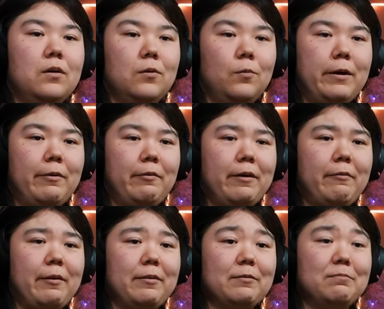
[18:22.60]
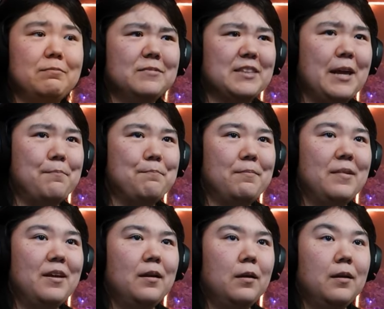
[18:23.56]
Wait. Is that
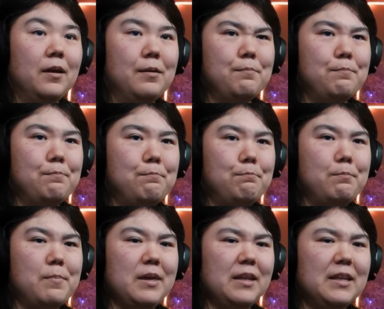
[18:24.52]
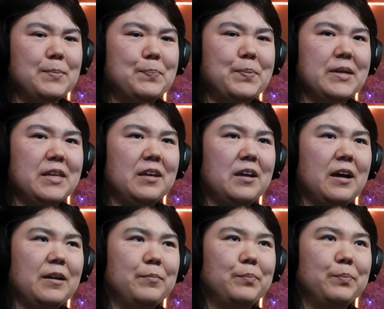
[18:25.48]
Millie beating
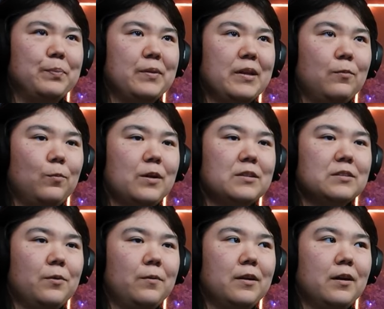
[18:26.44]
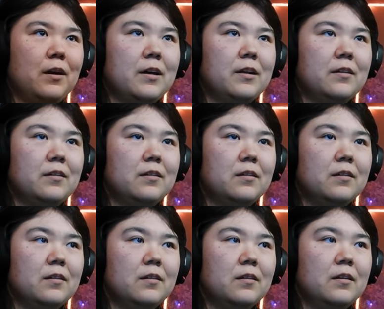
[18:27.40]
on? What's going on?
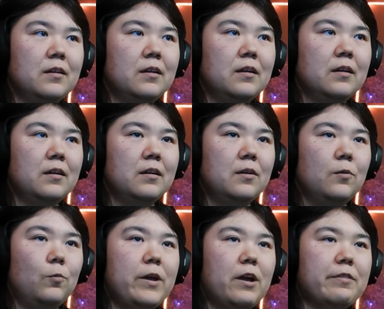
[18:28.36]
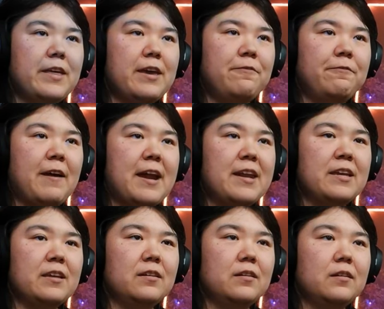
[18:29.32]
Wait, are they fighting?